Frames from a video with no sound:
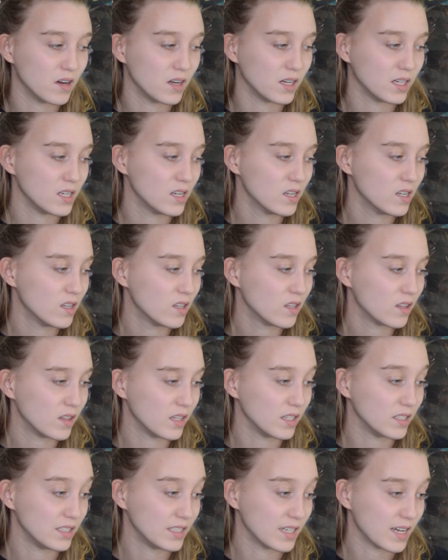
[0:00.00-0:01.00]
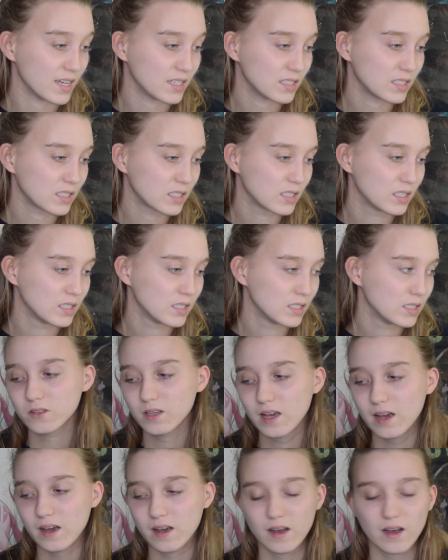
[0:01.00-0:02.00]
on the desk. So
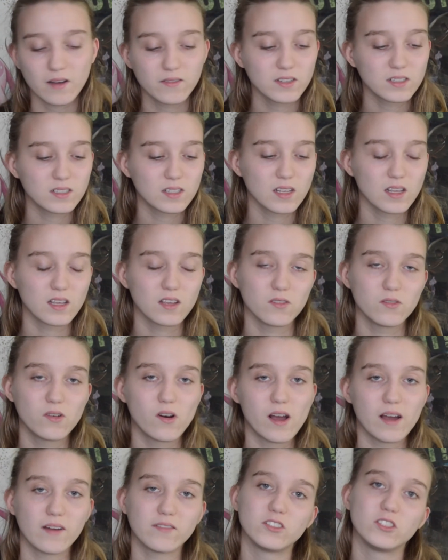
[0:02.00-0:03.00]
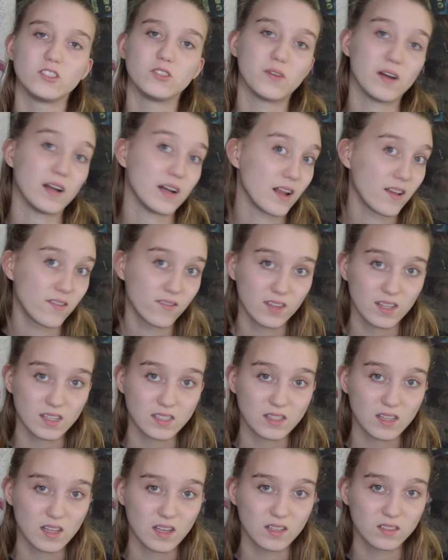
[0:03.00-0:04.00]
yeah, obviously you don't have to do any of
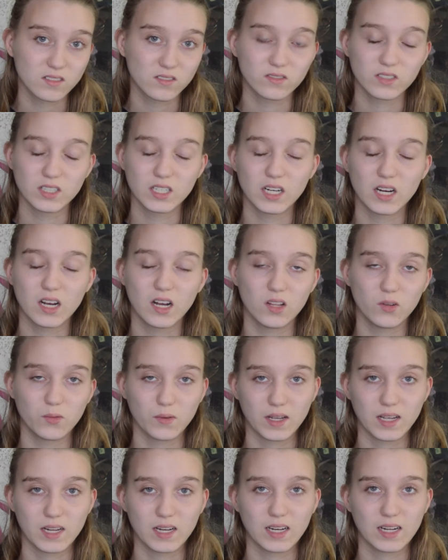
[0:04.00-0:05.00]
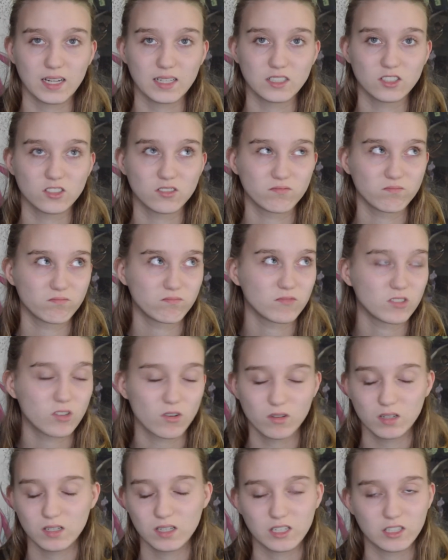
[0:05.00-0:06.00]
these things for Halloween. It's
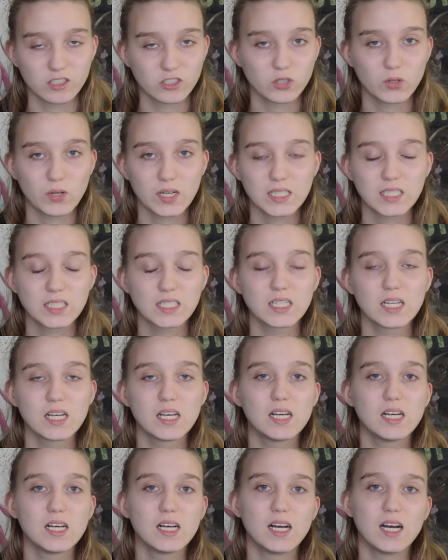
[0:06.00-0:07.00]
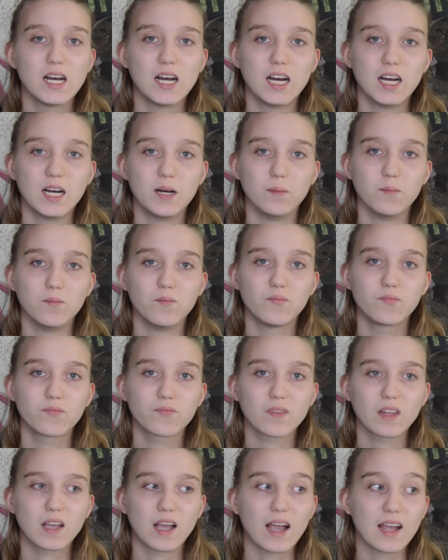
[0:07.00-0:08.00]
totally your choice.
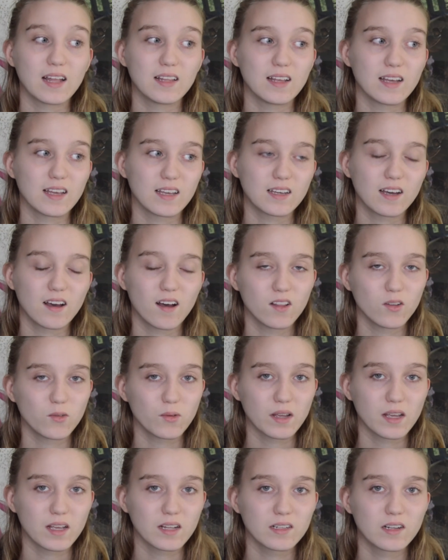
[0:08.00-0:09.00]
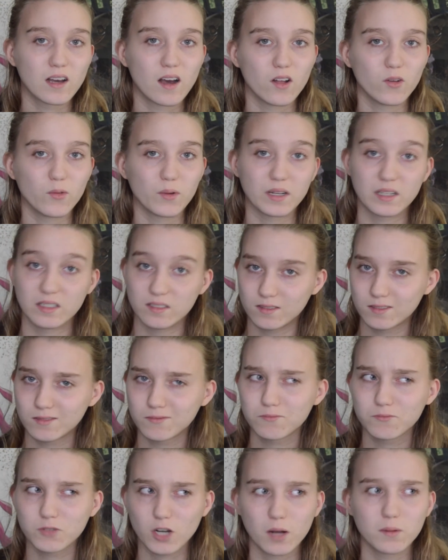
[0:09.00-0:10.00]
I like Halloween. Halloween
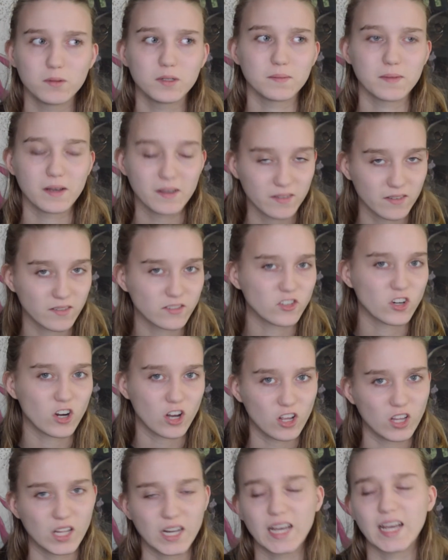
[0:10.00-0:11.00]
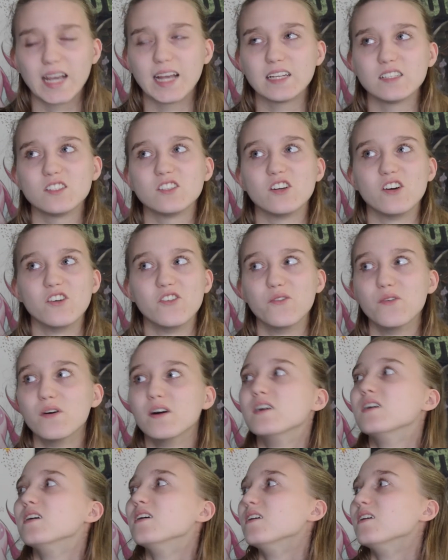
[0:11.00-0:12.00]
is probably my favorite holiday, so